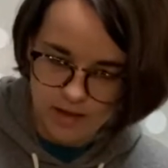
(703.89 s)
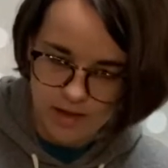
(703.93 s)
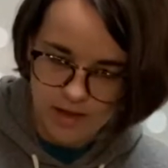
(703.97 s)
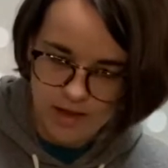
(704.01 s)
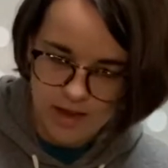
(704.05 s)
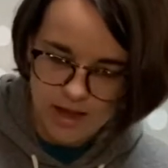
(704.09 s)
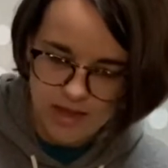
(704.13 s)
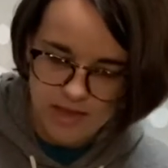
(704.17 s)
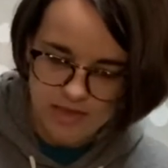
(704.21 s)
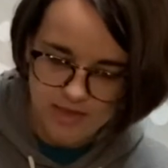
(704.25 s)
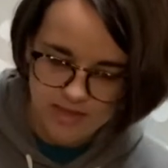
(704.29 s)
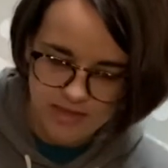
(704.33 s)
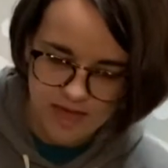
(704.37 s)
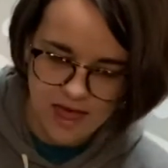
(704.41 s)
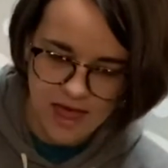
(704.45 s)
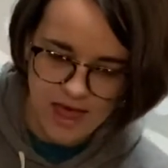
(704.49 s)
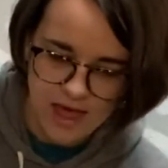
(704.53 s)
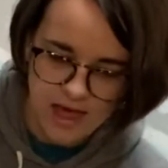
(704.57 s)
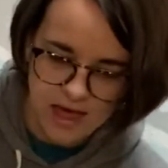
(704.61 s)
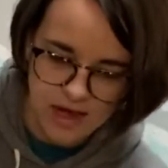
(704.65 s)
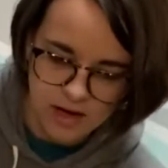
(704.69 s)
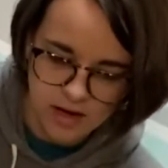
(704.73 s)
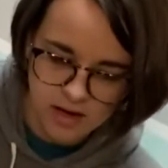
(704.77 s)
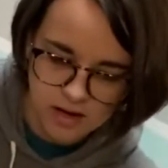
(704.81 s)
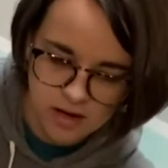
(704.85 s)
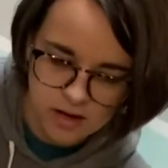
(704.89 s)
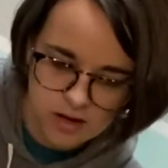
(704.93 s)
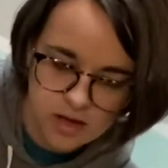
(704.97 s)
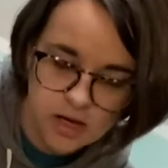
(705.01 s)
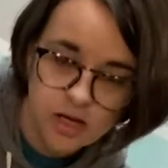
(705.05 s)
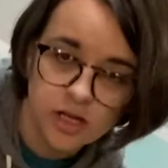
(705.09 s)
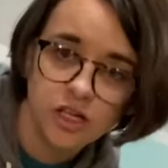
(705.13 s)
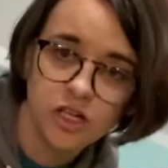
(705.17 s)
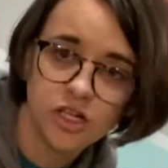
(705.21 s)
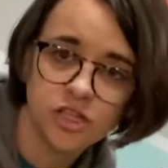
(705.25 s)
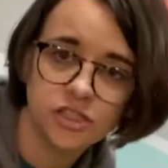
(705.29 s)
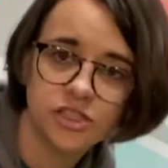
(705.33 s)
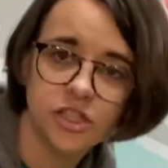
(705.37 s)
And then
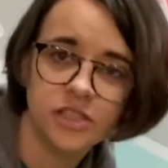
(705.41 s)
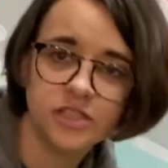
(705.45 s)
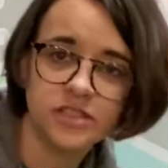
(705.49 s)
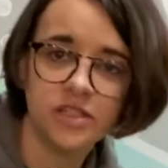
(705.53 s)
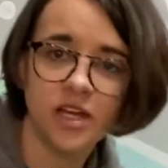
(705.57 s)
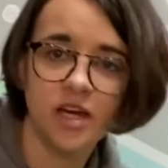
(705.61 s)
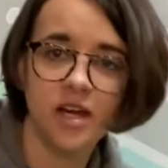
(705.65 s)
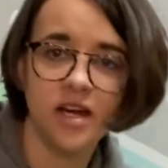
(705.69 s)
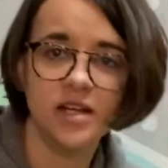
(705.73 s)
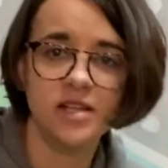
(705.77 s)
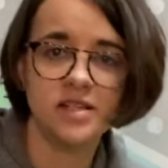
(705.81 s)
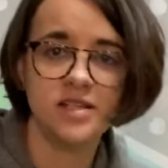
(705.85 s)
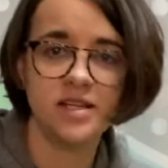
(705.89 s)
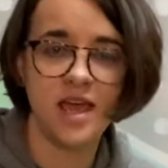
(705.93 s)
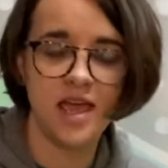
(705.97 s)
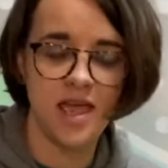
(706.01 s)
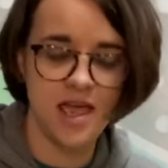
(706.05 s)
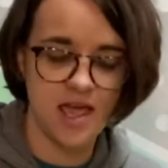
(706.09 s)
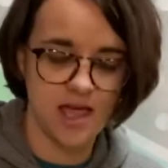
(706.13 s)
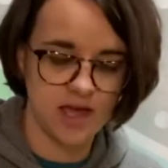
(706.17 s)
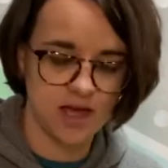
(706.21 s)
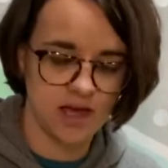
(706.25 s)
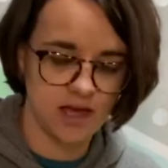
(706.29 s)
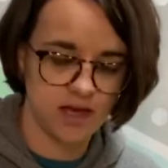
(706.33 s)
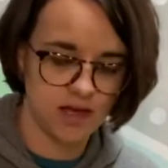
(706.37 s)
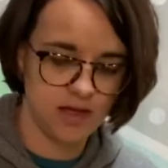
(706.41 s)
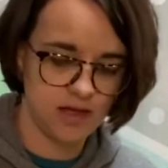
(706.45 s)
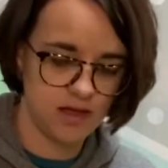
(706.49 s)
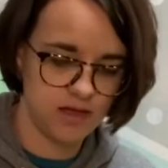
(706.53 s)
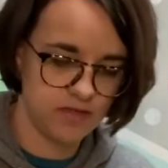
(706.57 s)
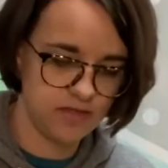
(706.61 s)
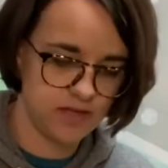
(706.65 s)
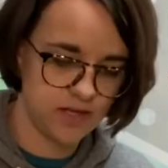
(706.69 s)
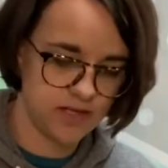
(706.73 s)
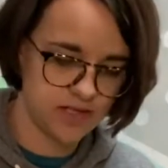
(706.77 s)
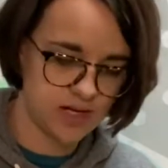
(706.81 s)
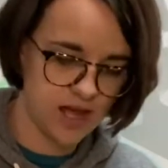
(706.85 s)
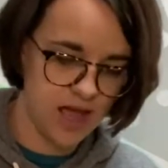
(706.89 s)
you're just gonna take
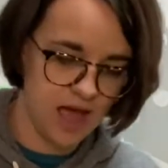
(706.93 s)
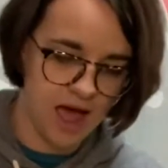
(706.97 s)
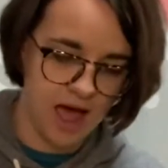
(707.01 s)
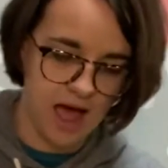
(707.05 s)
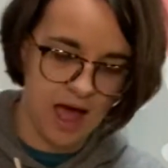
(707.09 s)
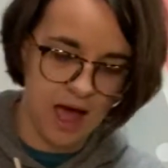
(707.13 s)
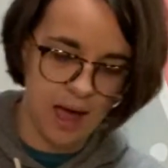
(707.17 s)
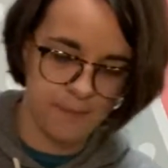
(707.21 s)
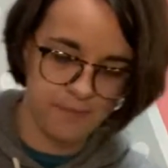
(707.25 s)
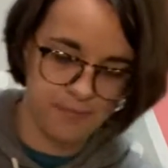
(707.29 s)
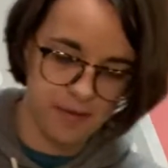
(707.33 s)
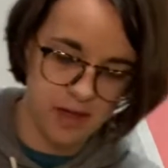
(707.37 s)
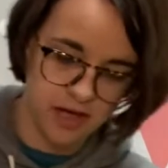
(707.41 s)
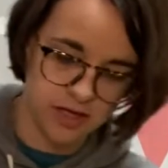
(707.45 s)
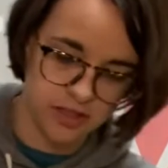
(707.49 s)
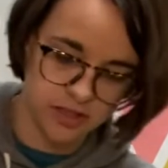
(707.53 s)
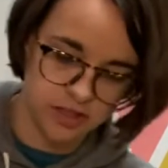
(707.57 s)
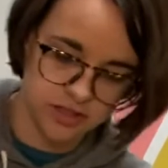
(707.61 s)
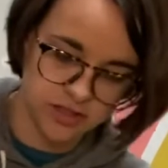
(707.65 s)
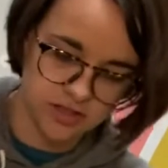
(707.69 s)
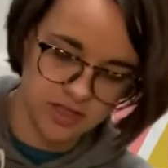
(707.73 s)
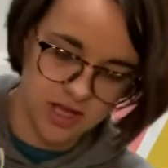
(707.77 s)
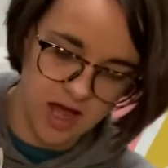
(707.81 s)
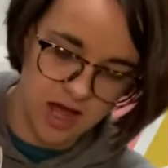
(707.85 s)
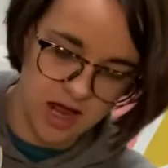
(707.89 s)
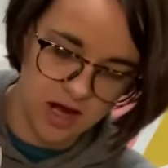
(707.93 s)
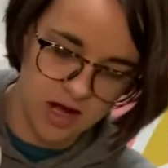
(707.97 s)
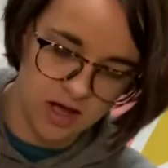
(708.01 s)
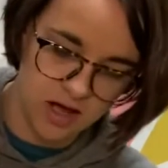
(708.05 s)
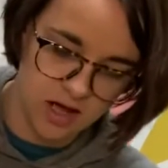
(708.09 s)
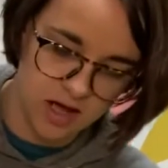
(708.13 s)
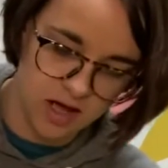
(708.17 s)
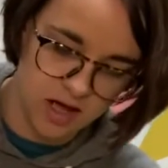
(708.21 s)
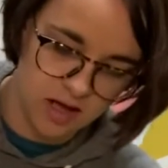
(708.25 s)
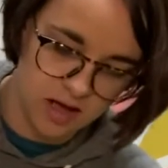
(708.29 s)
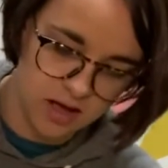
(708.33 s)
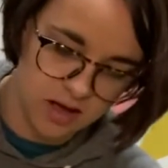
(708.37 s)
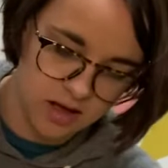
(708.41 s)
the top and just kind
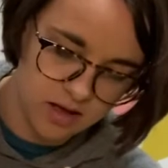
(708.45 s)
of